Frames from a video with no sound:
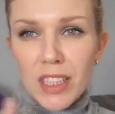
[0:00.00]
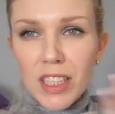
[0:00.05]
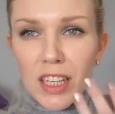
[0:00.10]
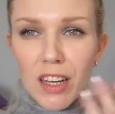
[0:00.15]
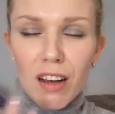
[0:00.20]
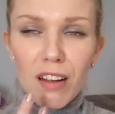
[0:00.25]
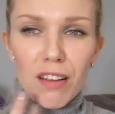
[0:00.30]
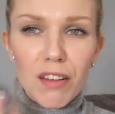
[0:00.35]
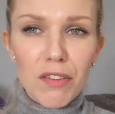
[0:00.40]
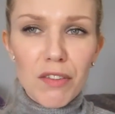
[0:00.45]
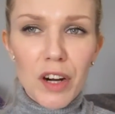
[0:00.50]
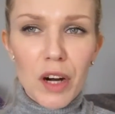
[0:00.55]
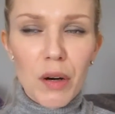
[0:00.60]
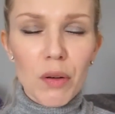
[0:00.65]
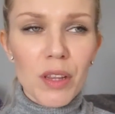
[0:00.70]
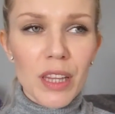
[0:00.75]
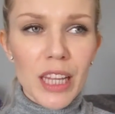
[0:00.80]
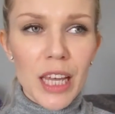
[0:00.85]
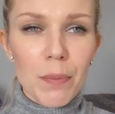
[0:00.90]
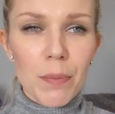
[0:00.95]
the color of our
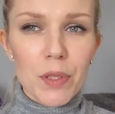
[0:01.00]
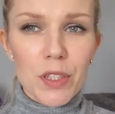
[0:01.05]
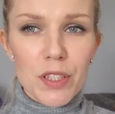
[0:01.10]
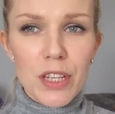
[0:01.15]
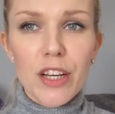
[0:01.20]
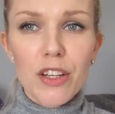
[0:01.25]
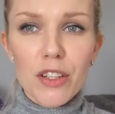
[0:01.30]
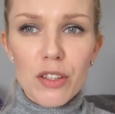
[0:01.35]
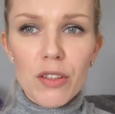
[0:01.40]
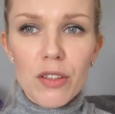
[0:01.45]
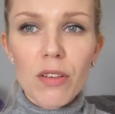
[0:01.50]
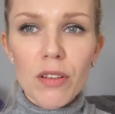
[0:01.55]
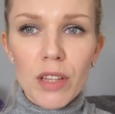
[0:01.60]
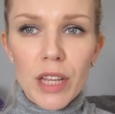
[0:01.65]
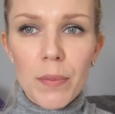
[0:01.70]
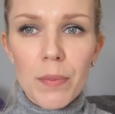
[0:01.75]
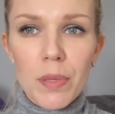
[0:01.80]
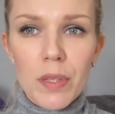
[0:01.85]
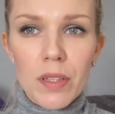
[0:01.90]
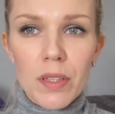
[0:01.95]
lips, natural
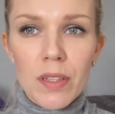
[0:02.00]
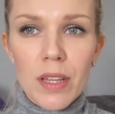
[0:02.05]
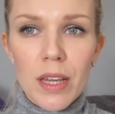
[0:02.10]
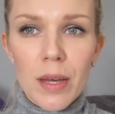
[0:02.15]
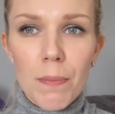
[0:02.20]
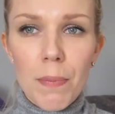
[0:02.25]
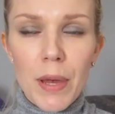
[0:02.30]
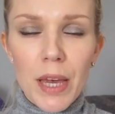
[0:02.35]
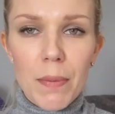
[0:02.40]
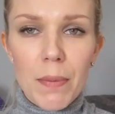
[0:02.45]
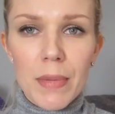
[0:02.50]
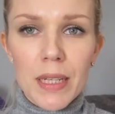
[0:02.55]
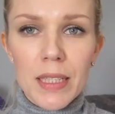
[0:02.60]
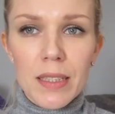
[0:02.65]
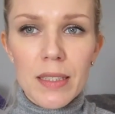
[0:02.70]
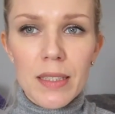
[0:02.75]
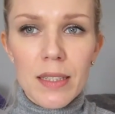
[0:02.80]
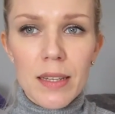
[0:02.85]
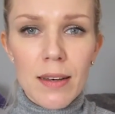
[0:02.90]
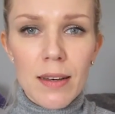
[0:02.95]
lips, the
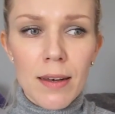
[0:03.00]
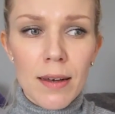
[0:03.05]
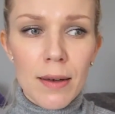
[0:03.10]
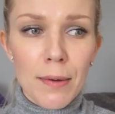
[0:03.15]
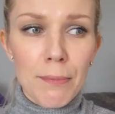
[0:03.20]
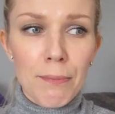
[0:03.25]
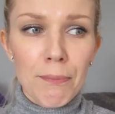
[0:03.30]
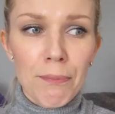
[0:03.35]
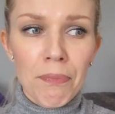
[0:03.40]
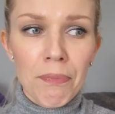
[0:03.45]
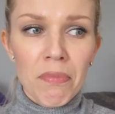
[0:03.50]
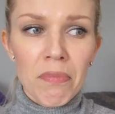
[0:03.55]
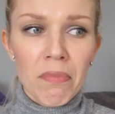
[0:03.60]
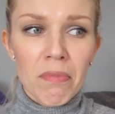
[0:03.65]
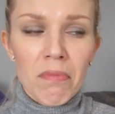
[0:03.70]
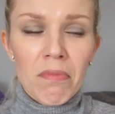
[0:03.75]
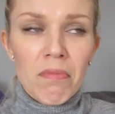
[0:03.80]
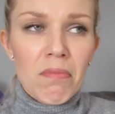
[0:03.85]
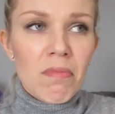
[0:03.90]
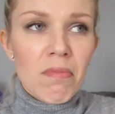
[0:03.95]
pigment.
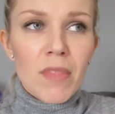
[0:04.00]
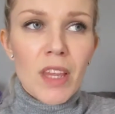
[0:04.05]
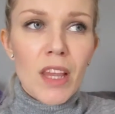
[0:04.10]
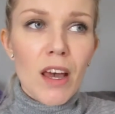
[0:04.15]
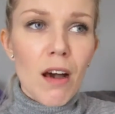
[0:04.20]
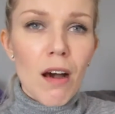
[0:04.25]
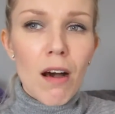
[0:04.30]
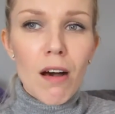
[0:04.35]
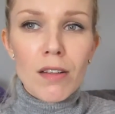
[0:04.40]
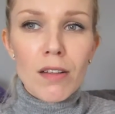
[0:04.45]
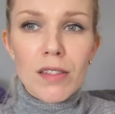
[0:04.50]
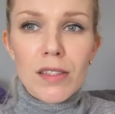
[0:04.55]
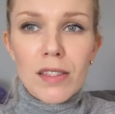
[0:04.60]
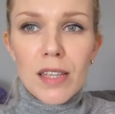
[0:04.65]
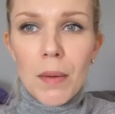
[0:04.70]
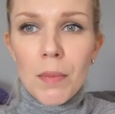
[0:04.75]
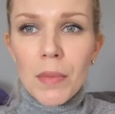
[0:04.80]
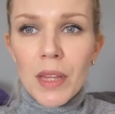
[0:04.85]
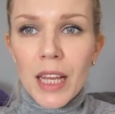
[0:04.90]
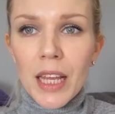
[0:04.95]
On
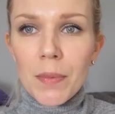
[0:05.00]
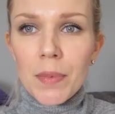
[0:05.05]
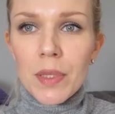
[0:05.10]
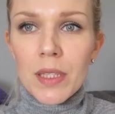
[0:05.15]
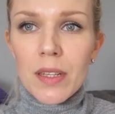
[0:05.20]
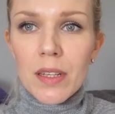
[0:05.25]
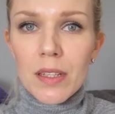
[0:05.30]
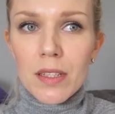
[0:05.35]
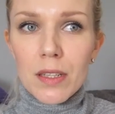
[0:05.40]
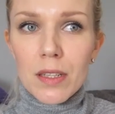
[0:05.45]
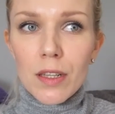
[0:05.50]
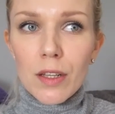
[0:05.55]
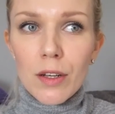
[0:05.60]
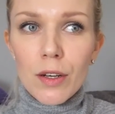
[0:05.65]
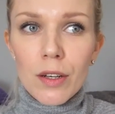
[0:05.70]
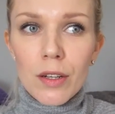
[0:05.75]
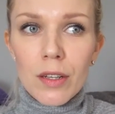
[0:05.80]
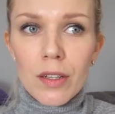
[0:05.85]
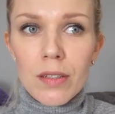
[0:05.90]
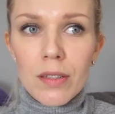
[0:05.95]
some lips this
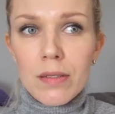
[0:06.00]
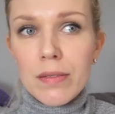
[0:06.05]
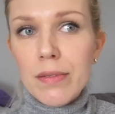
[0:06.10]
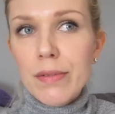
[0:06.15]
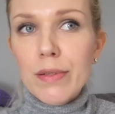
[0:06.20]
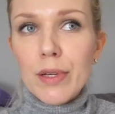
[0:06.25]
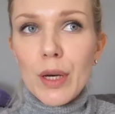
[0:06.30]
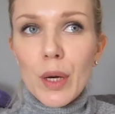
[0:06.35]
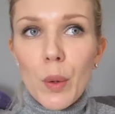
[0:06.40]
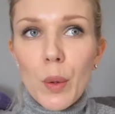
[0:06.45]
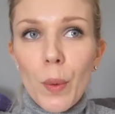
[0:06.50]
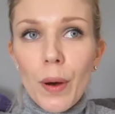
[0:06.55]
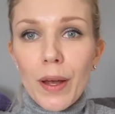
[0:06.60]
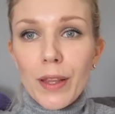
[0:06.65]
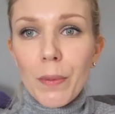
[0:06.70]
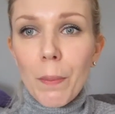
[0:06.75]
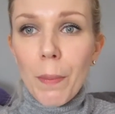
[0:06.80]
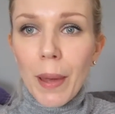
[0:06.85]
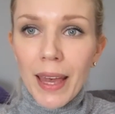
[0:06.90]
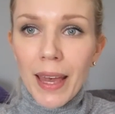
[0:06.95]
looks
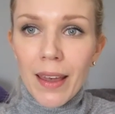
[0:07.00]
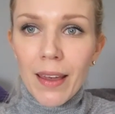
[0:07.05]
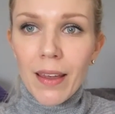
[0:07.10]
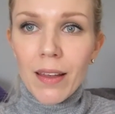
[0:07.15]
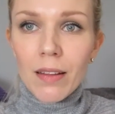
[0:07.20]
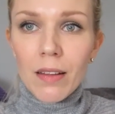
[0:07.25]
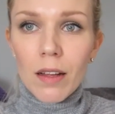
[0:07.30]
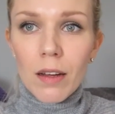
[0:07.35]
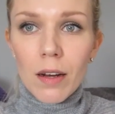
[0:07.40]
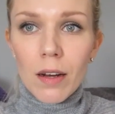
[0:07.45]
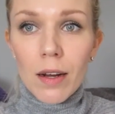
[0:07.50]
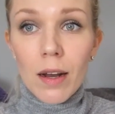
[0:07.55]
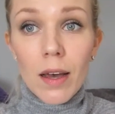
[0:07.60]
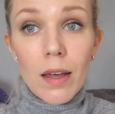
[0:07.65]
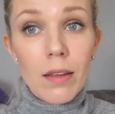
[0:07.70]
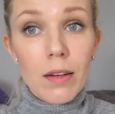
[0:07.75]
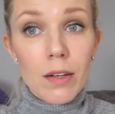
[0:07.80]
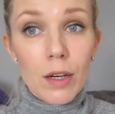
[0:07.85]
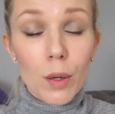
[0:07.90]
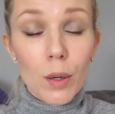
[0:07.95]
quite pale, on
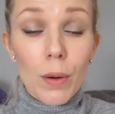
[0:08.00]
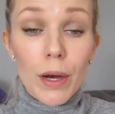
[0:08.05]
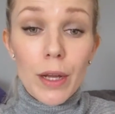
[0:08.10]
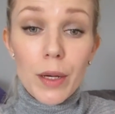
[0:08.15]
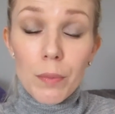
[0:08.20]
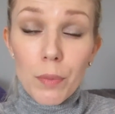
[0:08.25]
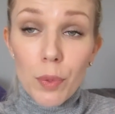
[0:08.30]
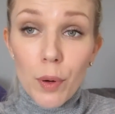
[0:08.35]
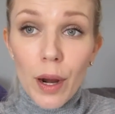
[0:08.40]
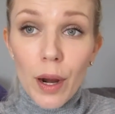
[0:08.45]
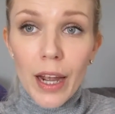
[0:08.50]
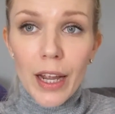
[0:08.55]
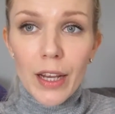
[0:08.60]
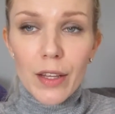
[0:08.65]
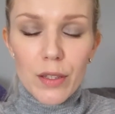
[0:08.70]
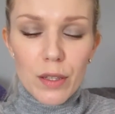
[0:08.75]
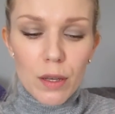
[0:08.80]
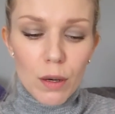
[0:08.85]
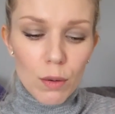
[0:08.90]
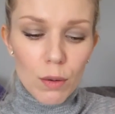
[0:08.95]
another quite
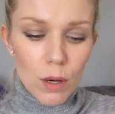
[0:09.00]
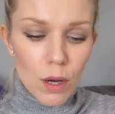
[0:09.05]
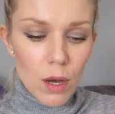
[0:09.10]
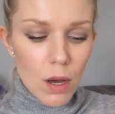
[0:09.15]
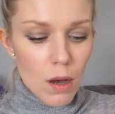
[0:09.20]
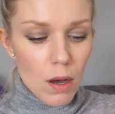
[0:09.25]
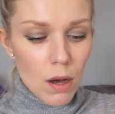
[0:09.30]
bright, so